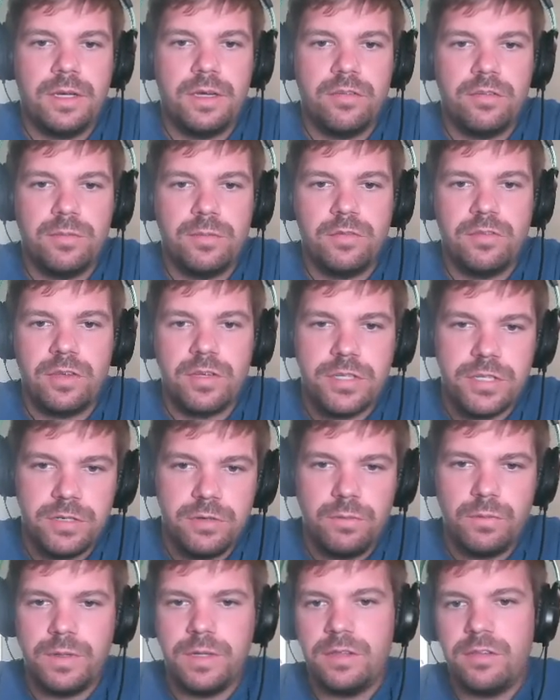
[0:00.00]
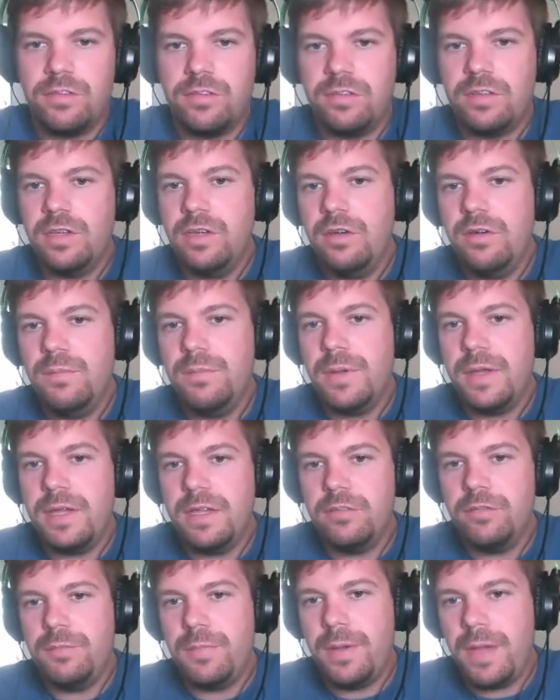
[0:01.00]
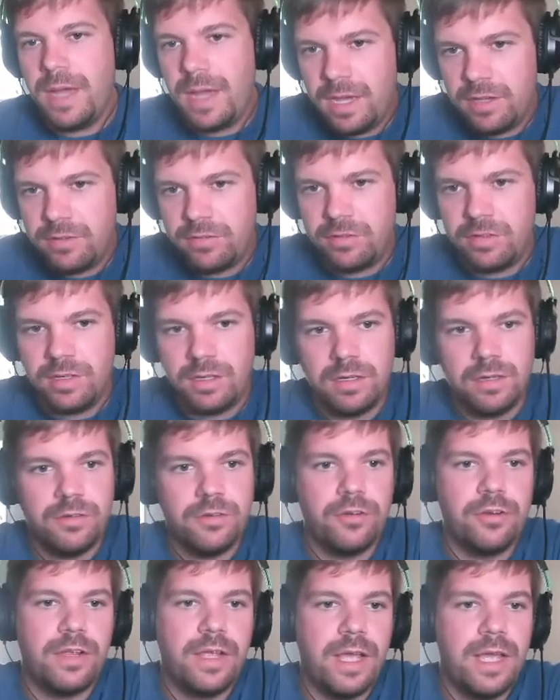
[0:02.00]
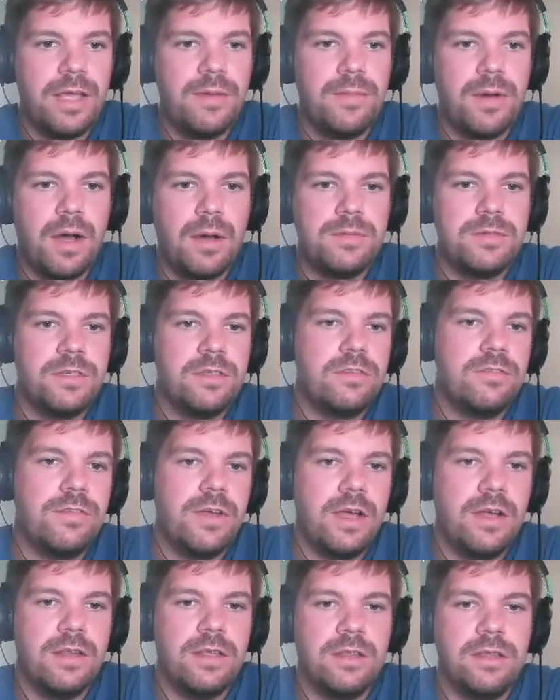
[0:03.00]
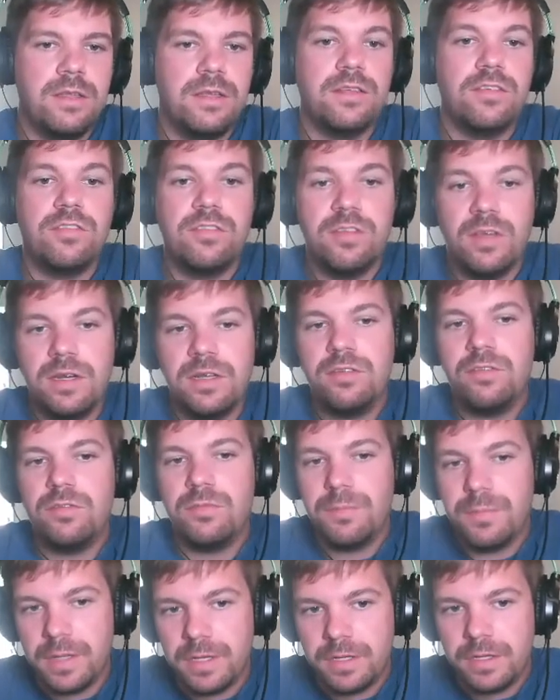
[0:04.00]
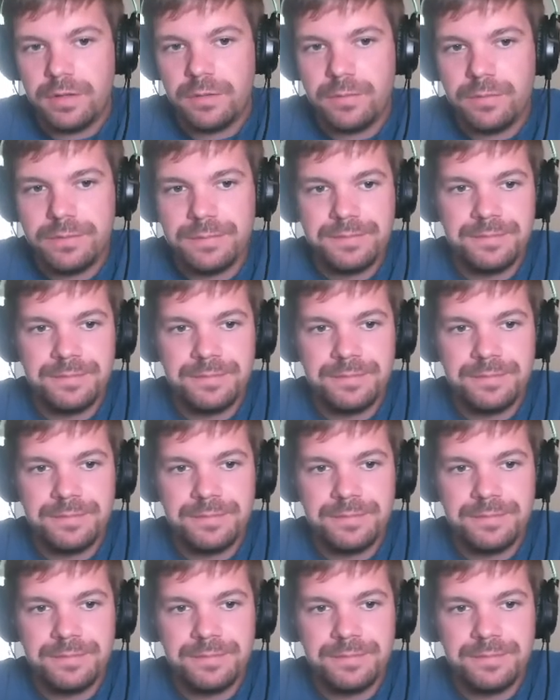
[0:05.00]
customization with skill-based passing under game options found in the settings menu.